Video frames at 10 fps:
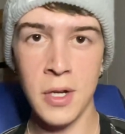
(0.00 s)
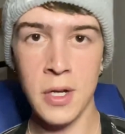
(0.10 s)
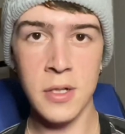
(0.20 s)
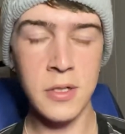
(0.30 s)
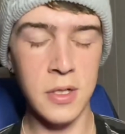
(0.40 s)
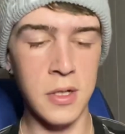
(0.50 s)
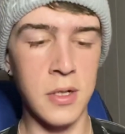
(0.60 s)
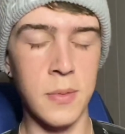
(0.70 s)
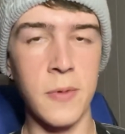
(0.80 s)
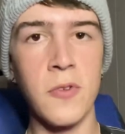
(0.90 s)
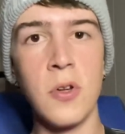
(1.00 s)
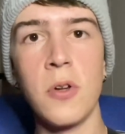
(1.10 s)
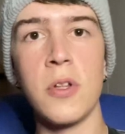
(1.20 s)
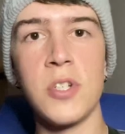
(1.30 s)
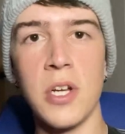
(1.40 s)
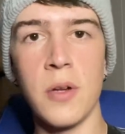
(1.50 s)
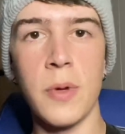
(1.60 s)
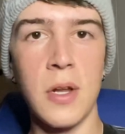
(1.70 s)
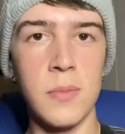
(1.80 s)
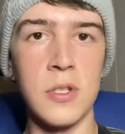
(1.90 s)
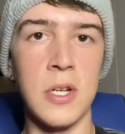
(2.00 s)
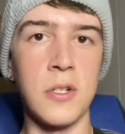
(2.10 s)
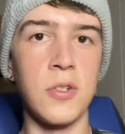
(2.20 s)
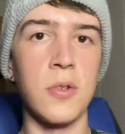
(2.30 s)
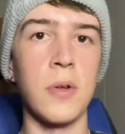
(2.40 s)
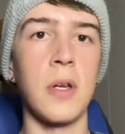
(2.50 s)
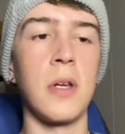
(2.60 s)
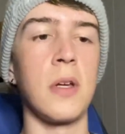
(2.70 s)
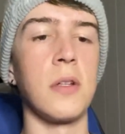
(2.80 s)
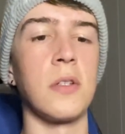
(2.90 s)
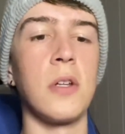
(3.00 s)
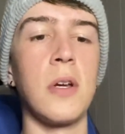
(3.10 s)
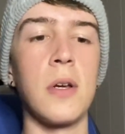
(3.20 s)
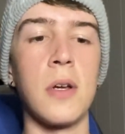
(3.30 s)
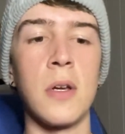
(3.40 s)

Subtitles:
guys, if you're new to the channel, my name is Andrew, and today